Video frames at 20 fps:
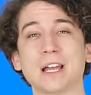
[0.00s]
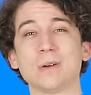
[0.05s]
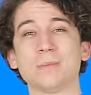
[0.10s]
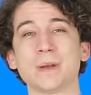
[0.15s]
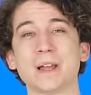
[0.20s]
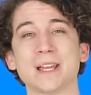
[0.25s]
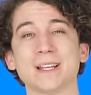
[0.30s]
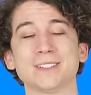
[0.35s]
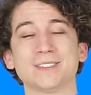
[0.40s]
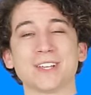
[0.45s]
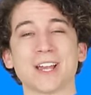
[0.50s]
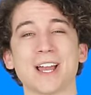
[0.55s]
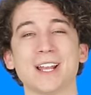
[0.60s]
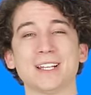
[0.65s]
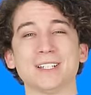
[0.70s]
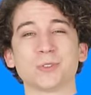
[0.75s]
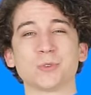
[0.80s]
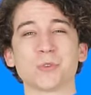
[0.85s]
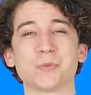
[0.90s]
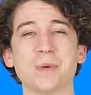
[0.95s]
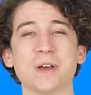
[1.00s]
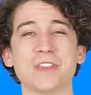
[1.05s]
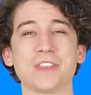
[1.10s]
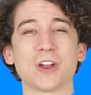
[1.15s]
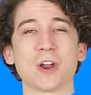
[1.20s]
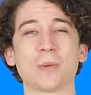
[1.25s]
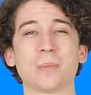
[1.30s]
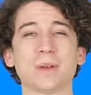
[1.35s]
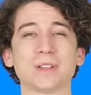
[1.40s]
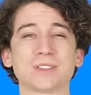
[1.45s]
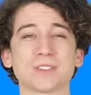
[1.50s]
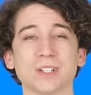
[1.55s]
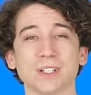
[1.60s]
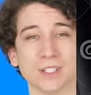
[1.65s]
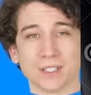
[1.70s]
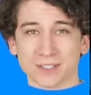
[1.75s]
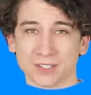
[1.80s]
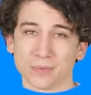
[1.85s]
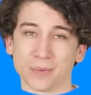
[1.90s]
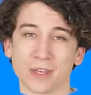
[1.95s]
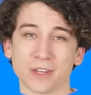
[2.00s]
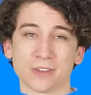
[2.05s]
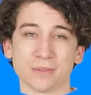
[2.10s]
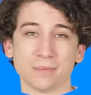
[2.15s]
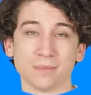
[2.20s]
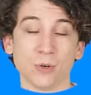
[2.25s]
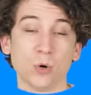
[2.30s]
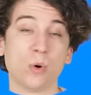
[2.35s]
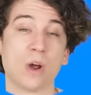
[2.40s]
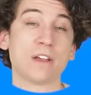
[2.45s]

out my anxieties with my therapist, Elizabeth, who